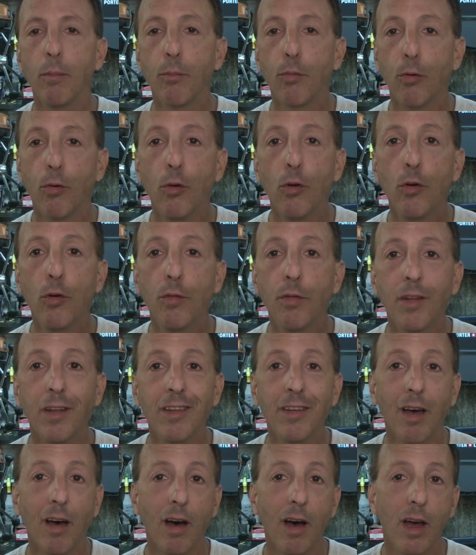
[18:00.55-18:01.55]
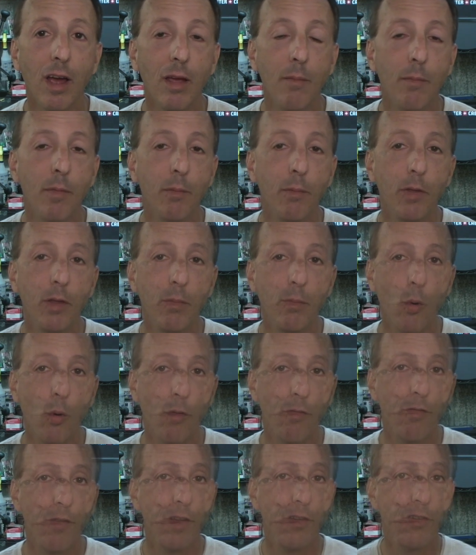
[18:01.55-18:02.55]
improve the time and be
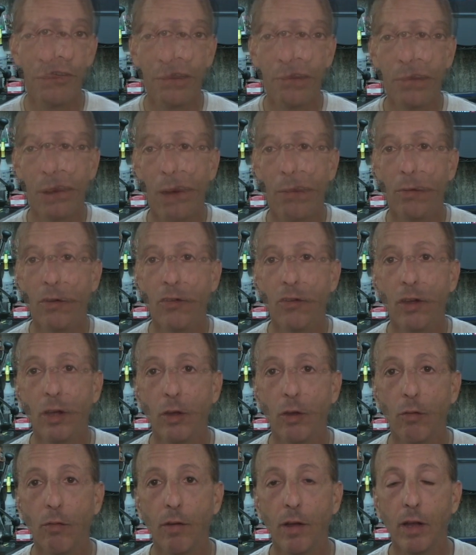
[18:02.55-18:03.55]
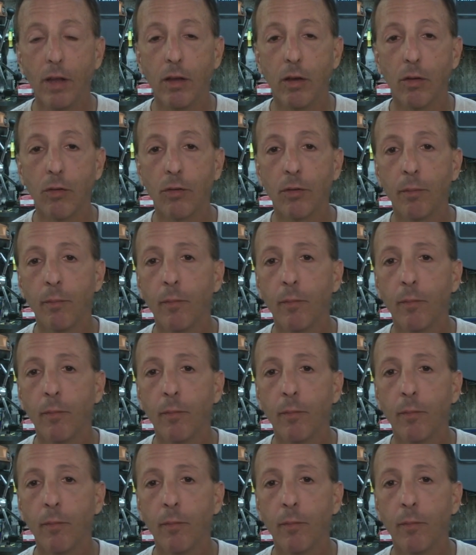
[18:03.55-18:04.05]
more efficient in publishing your videos.